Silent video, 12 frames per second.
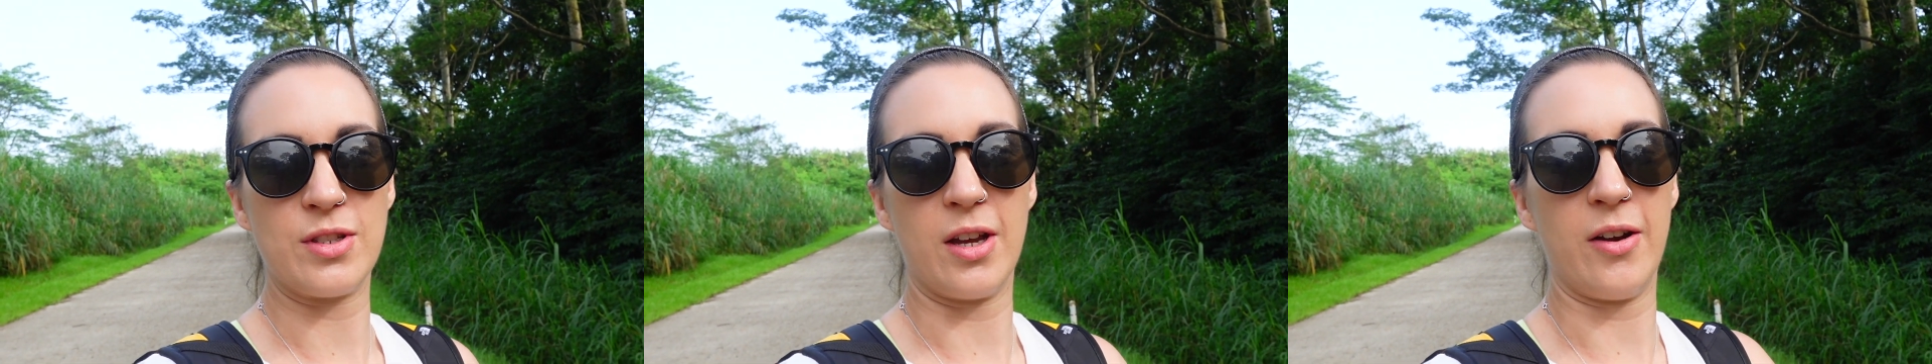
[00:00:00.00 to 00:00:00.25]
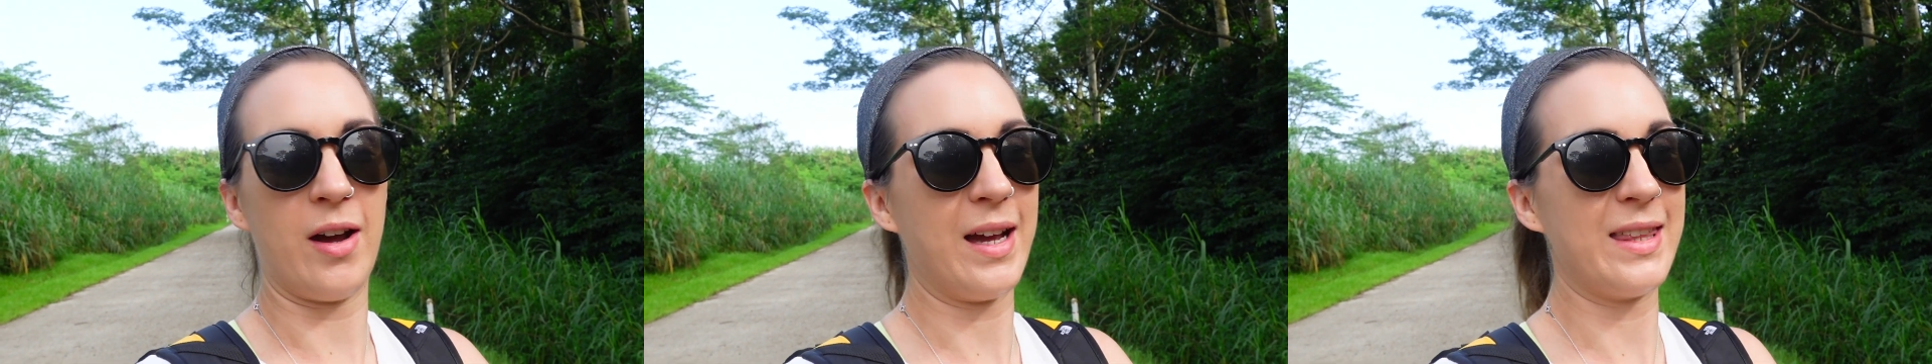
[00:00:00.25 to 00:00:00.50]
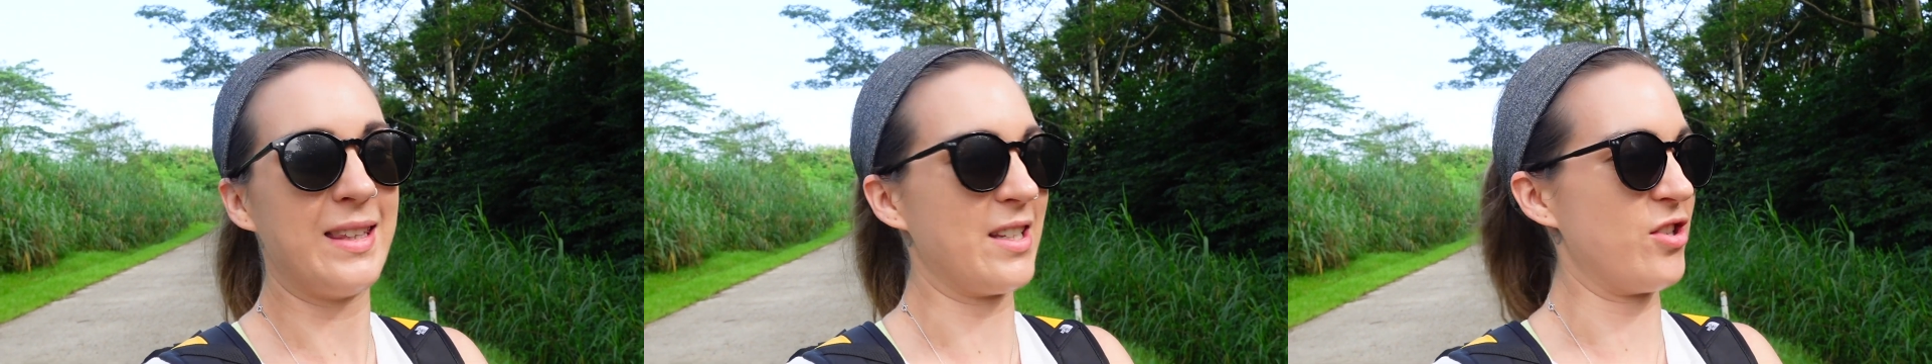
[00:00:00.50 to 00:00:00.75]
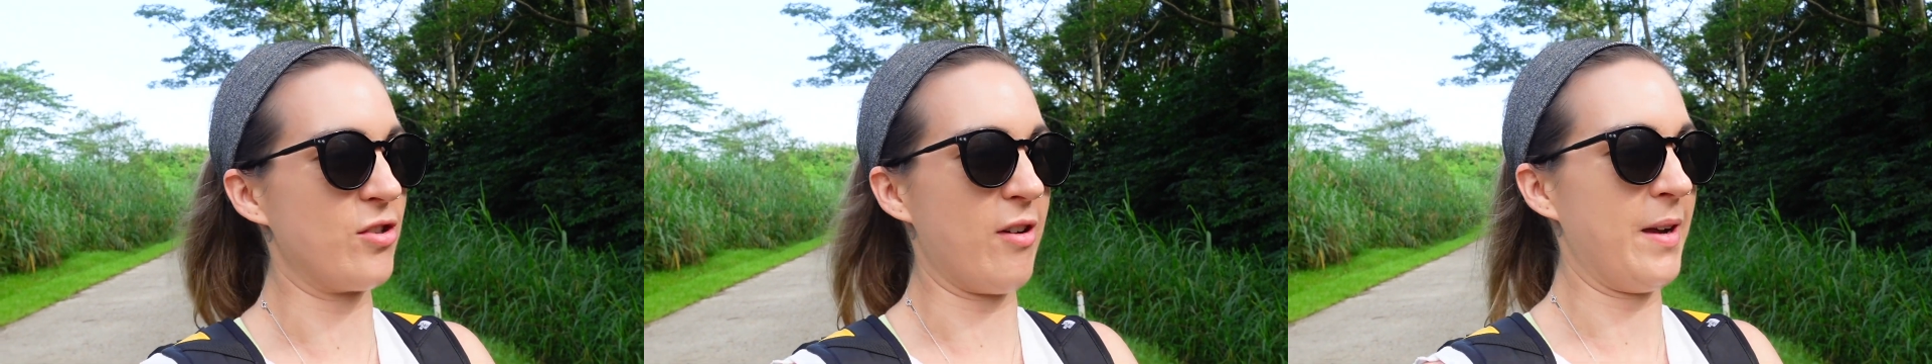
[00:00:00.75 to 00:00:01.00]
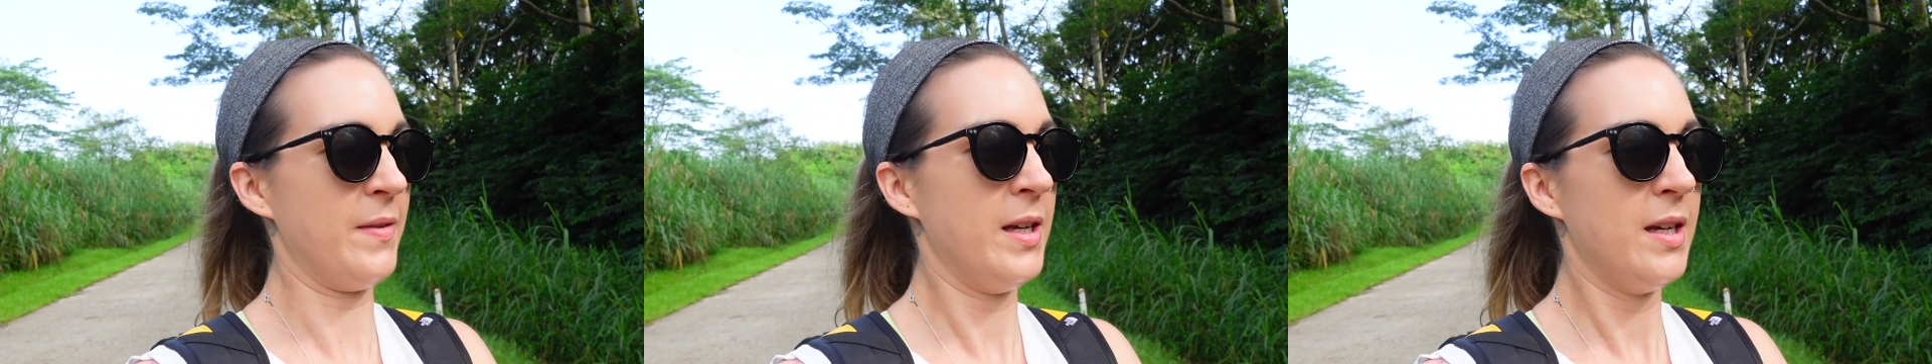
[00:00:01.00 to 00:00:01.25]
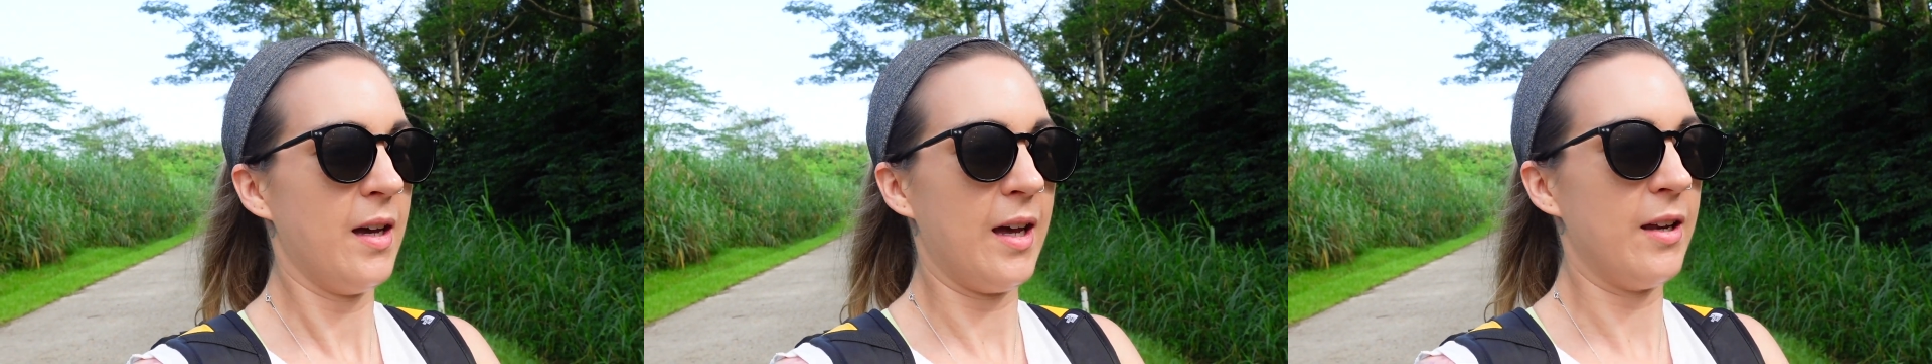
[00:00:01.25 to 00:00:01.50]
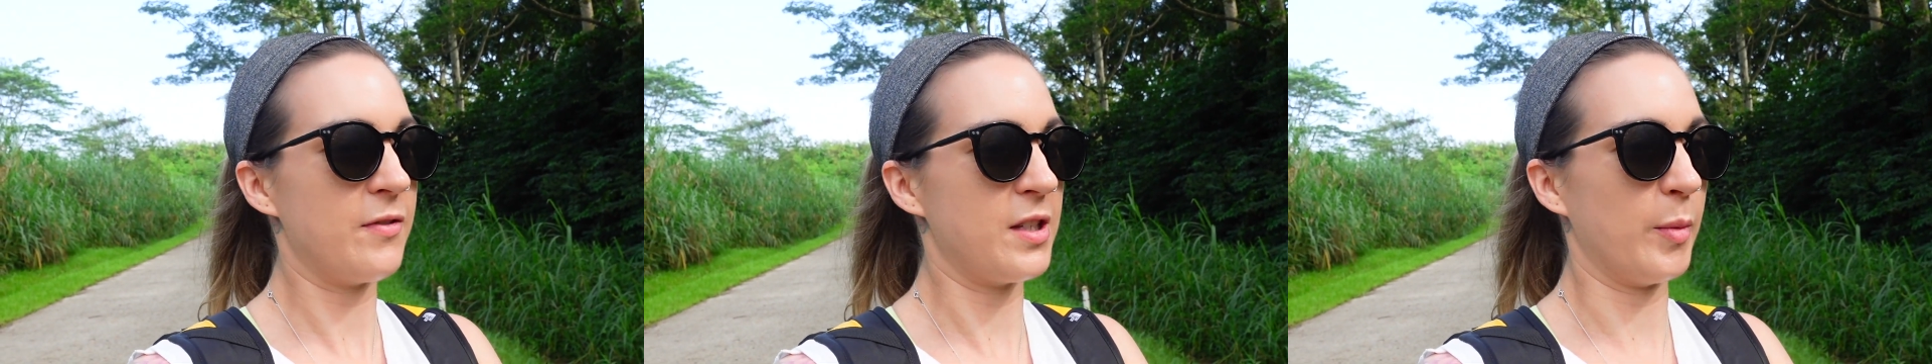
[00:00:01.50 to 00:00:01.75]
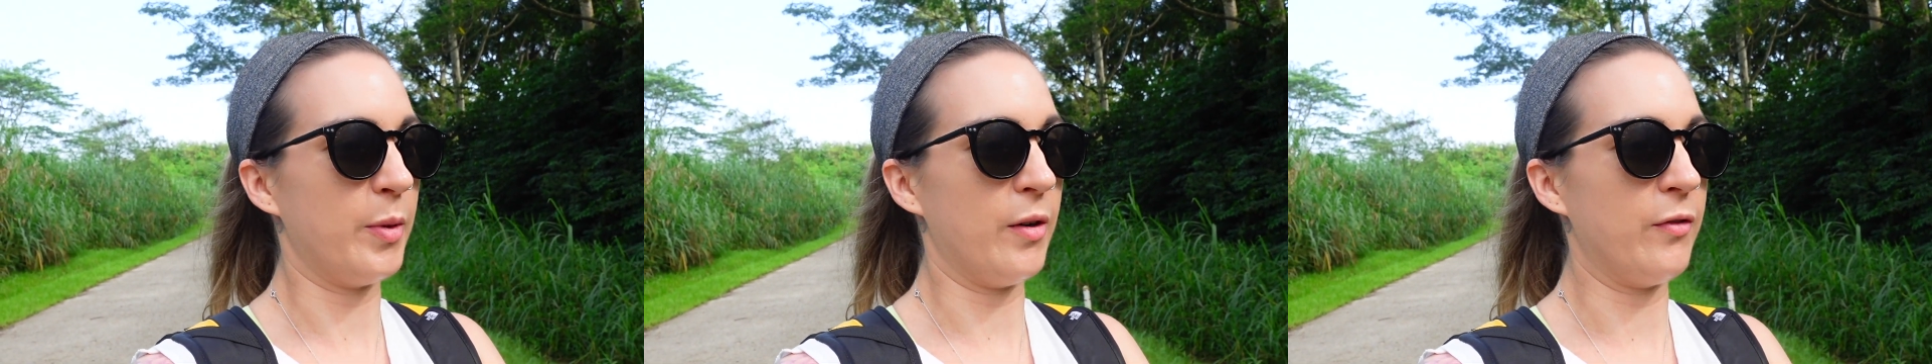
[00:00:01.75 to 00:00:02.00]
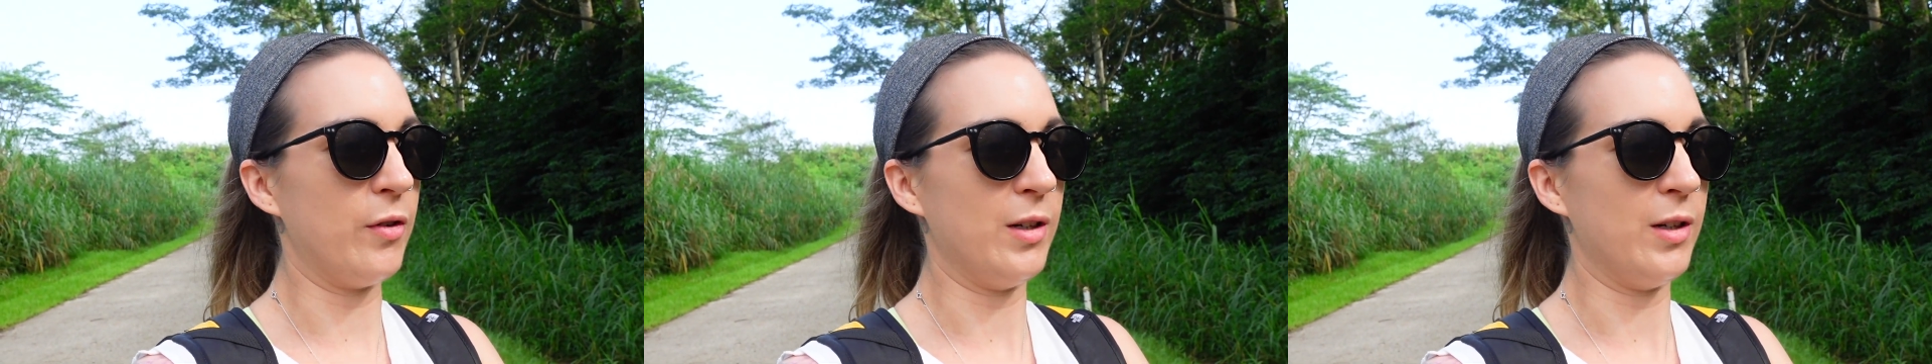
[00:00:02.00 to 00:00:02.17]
So I think that's just great. I love Singapore for